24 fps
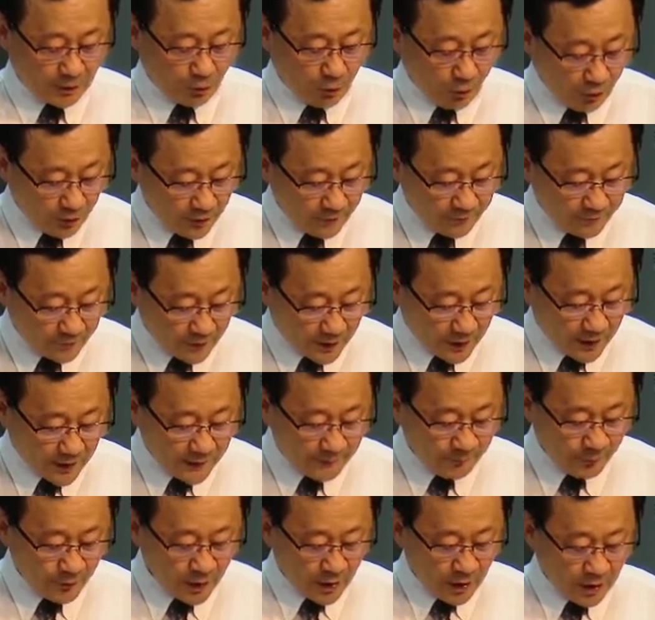qualified
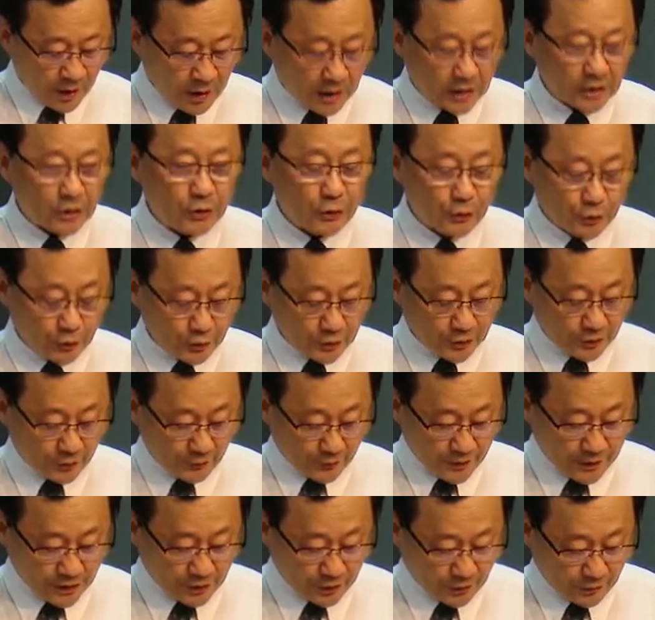to do the
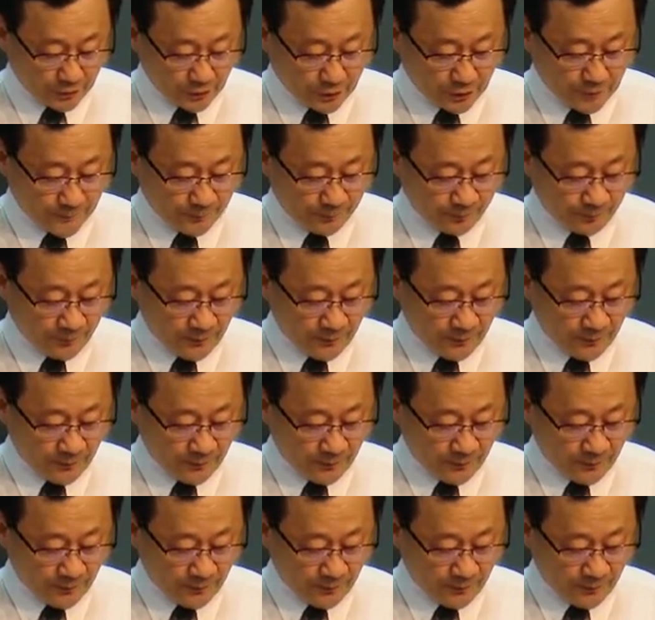research.